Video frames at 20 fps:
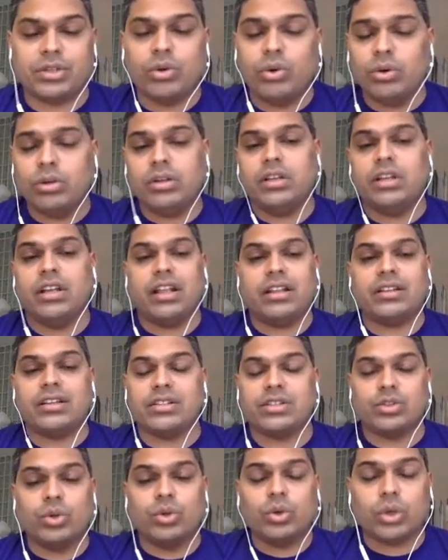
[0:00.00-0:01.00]
node. There
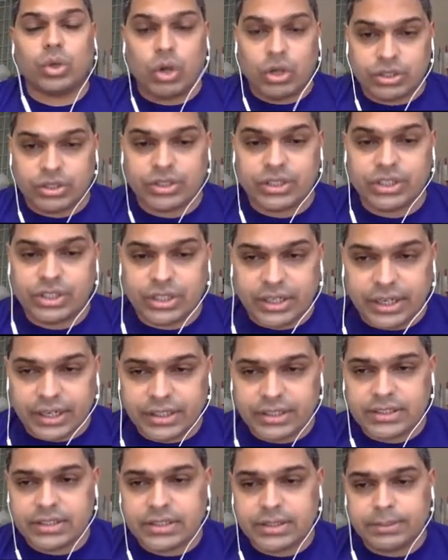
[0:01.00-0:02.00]
is no cross region
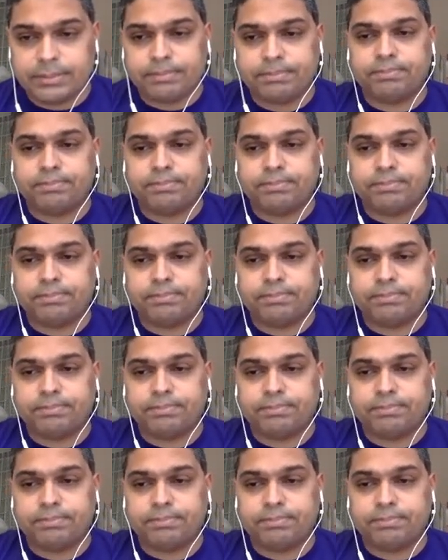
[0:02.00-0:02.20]
latency.